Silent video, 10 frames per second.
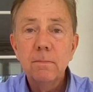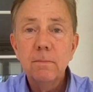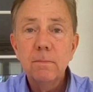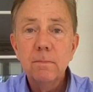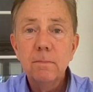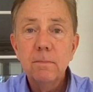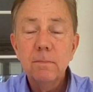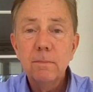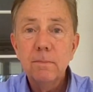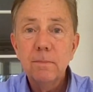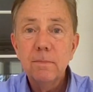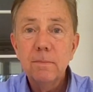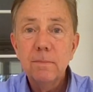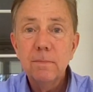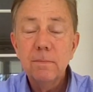
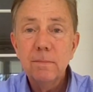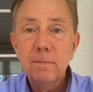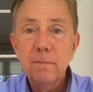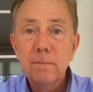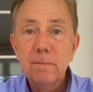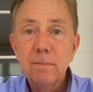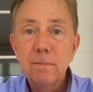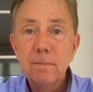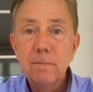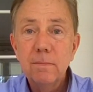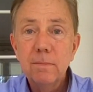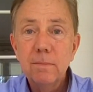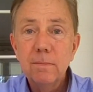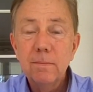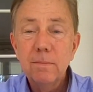
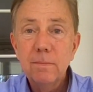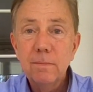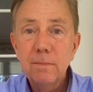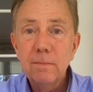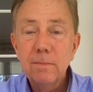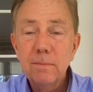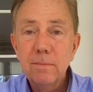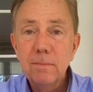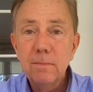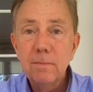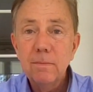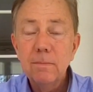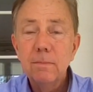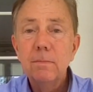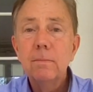
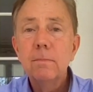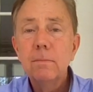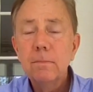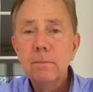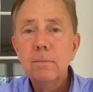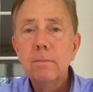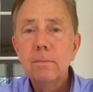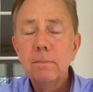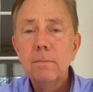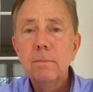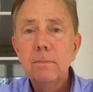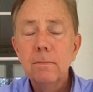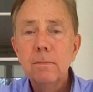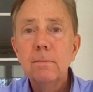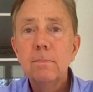
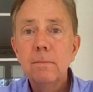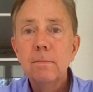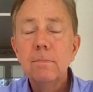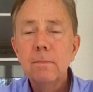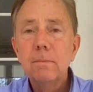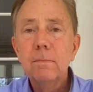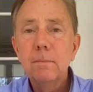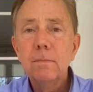(not speaking)